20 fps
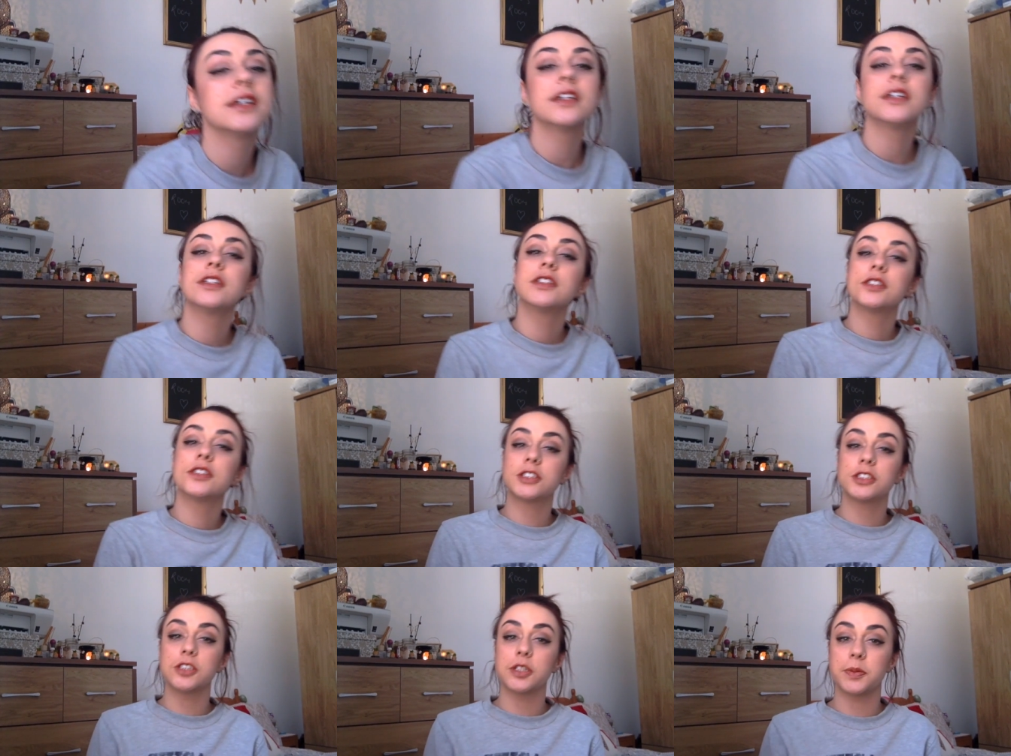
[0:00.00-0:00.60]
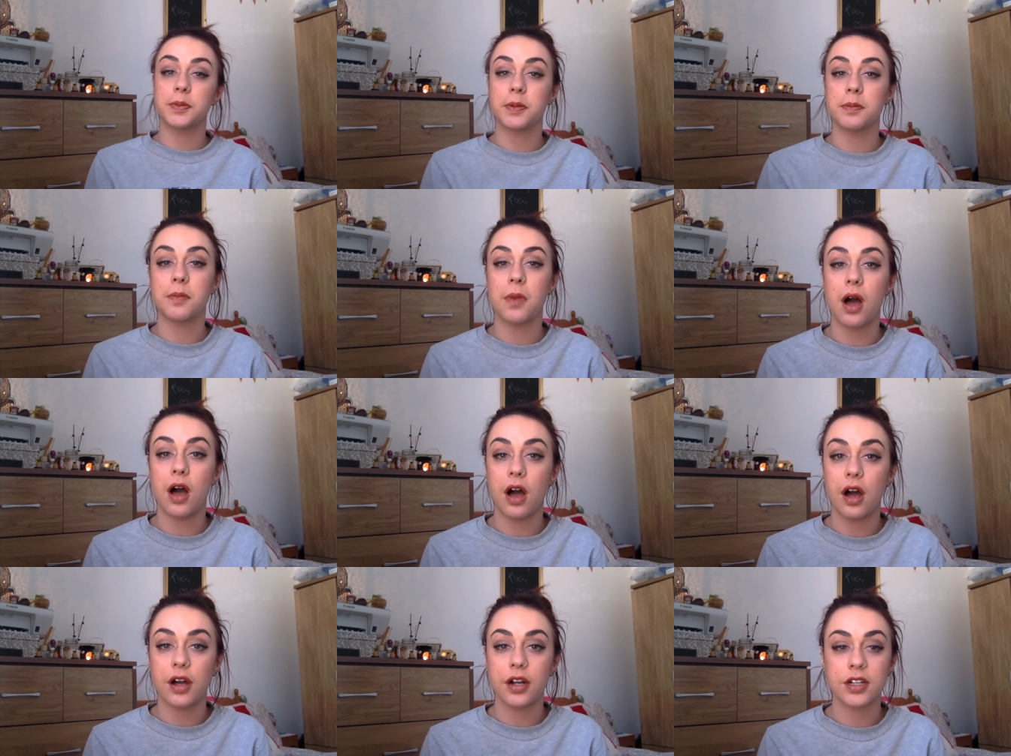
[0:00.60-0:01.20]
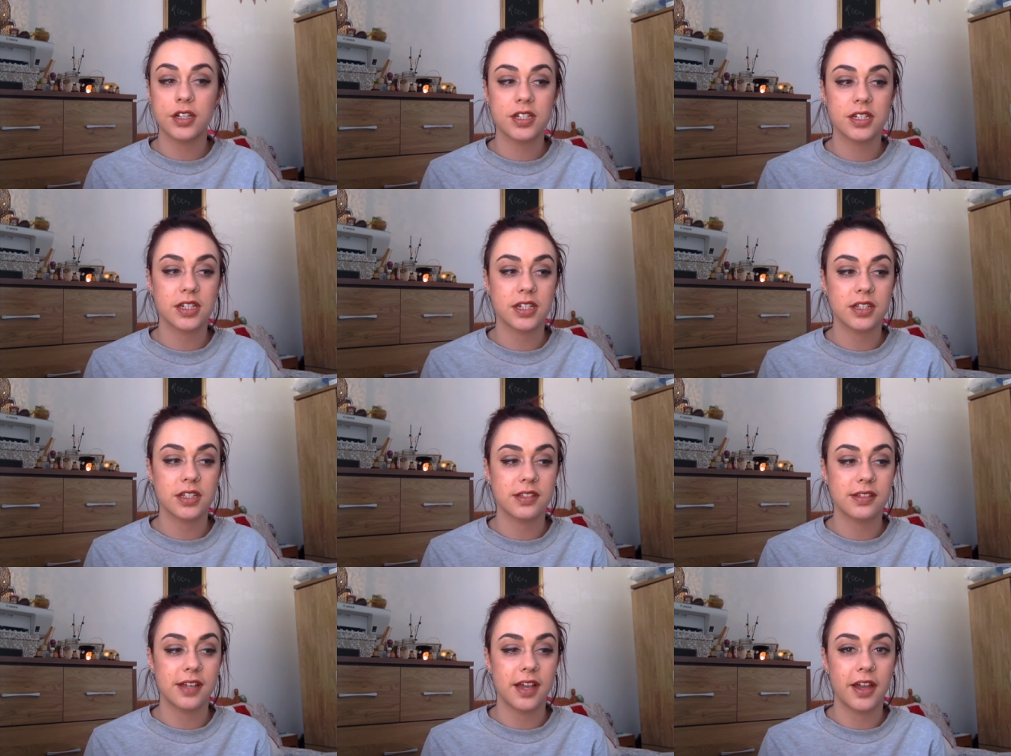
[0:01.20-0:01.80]
super marked,
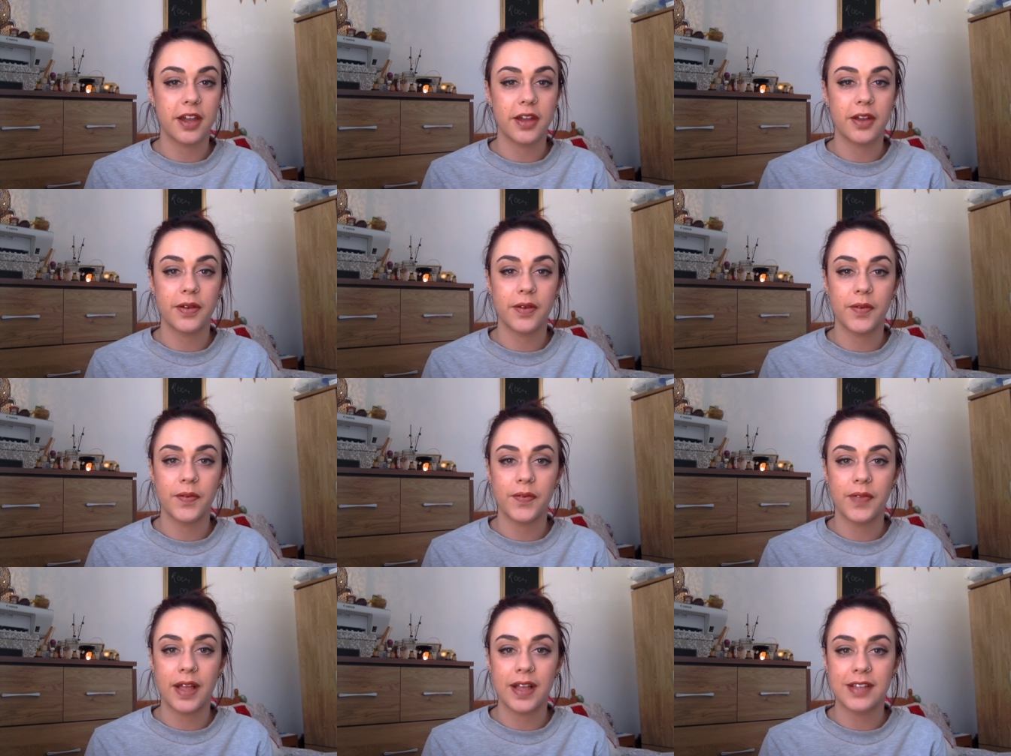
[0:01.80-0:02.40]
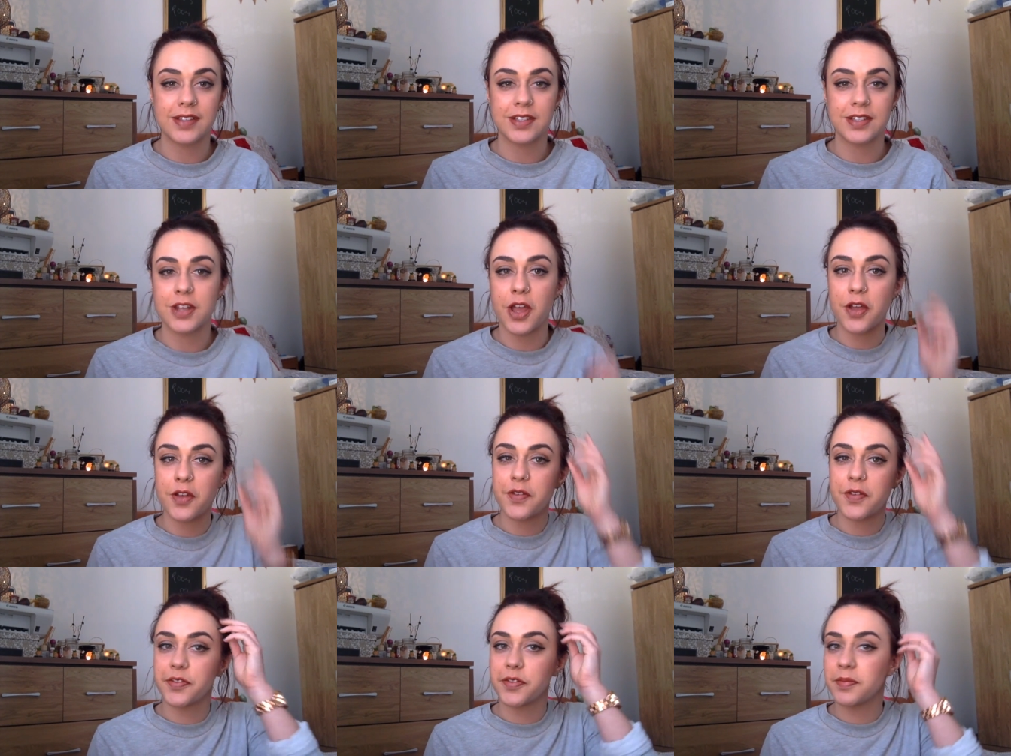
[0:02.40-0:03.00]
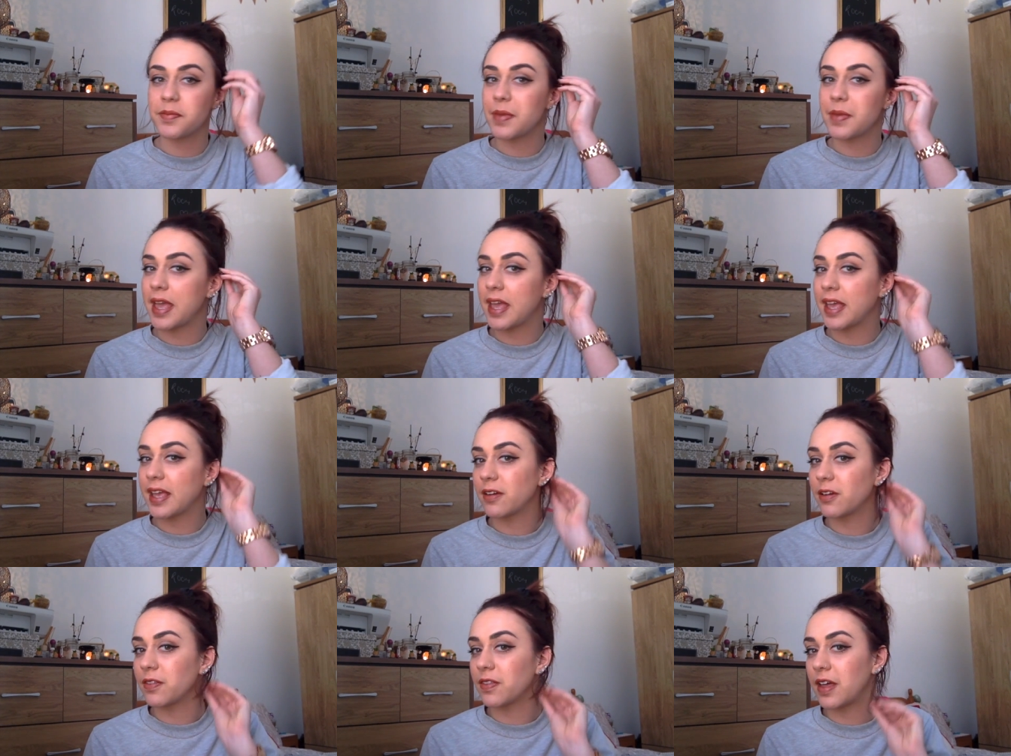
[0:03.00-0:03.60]
so that's a no from me
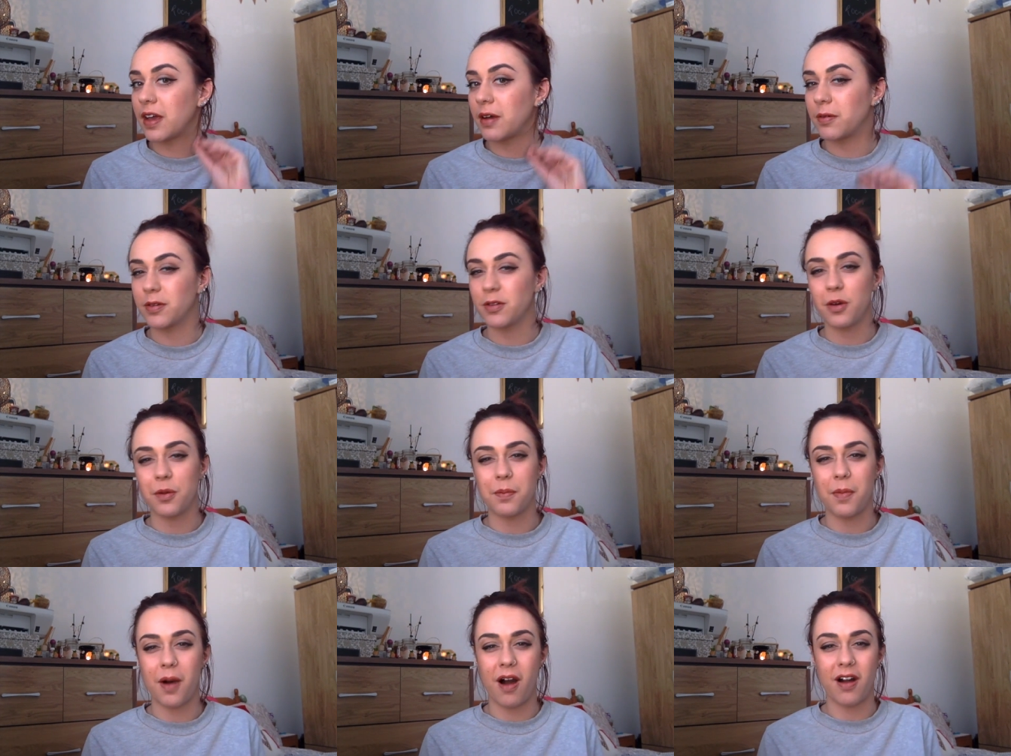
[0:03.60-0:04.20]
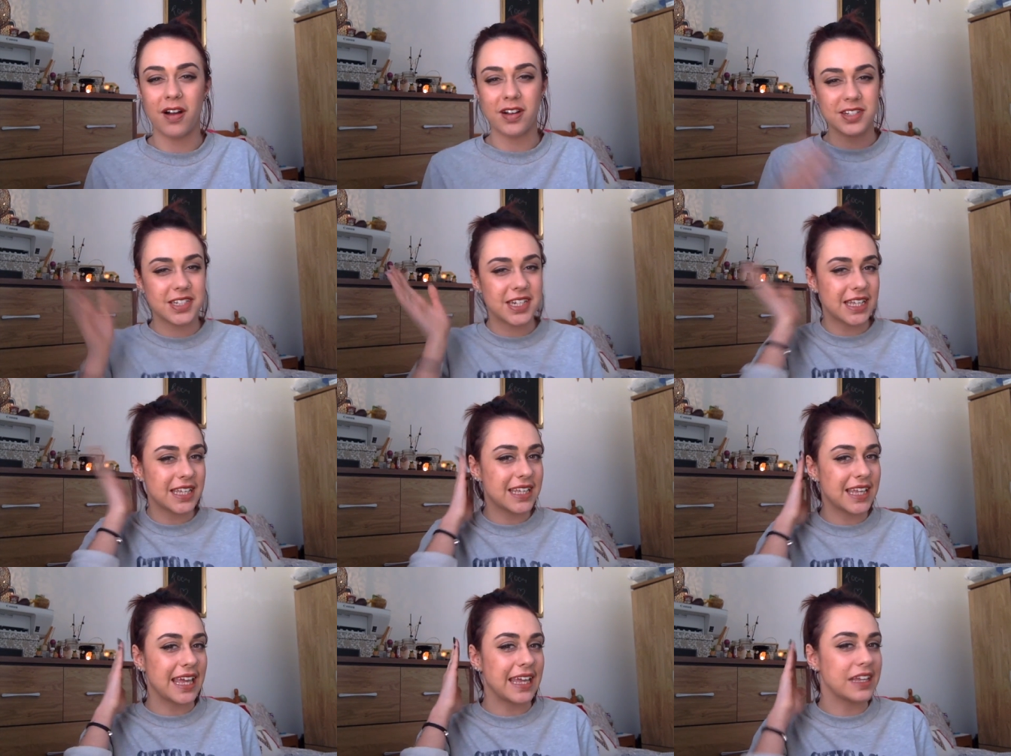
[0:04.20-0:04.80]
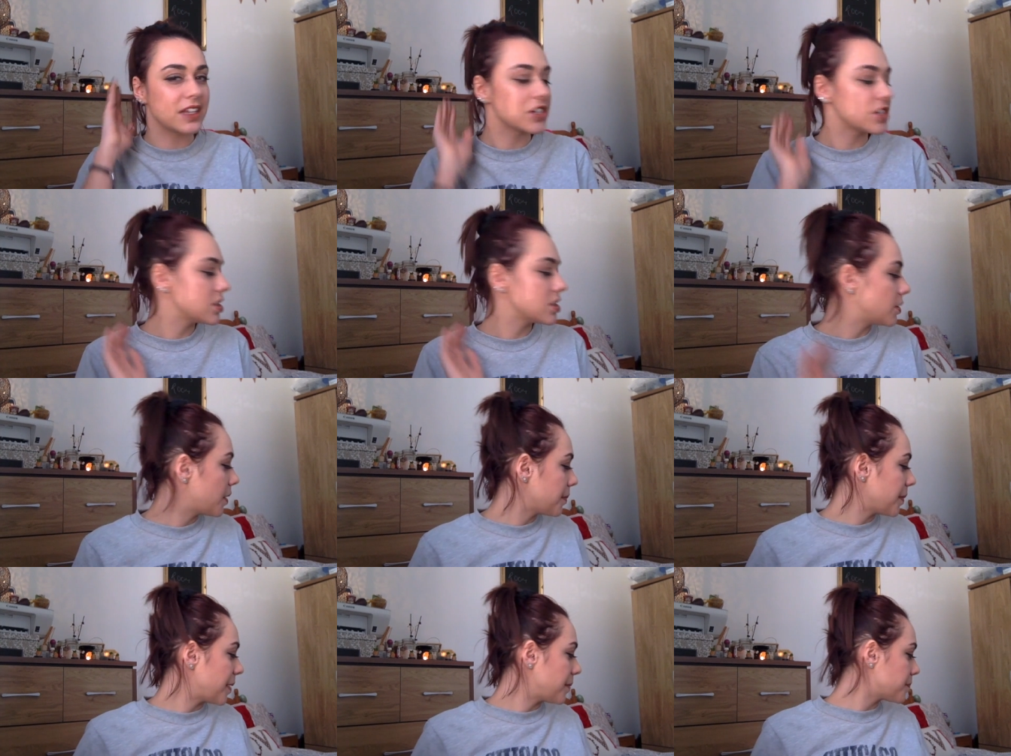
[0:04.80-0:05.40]
on that one. Not marked, like kinked, do you know what
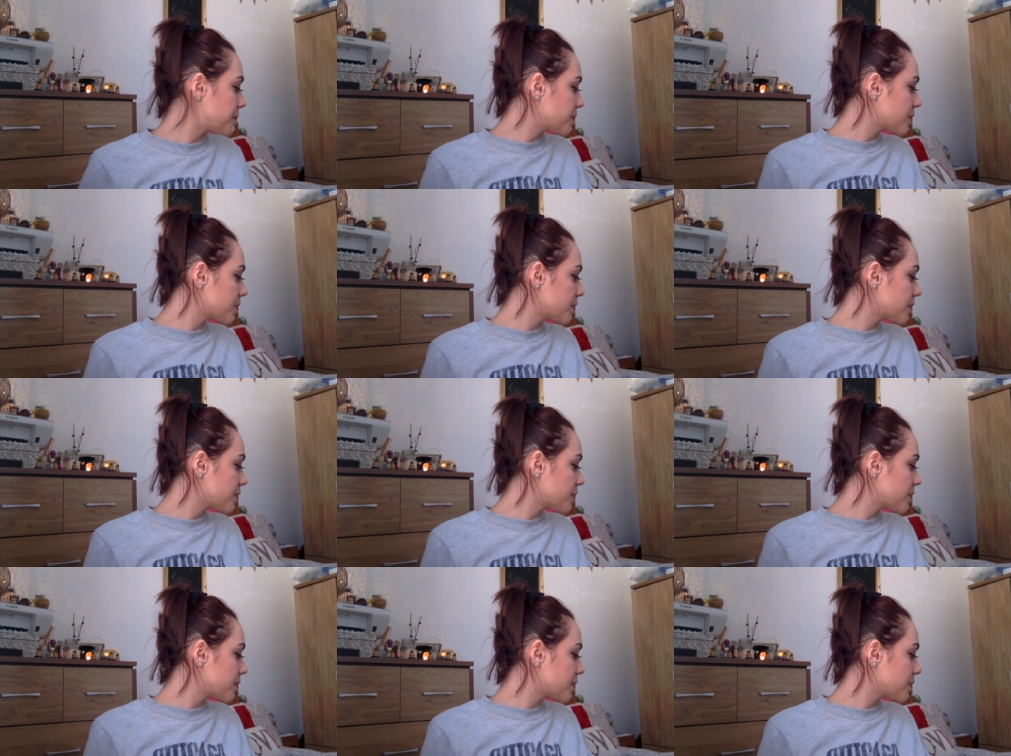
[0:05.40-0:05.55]
I mean?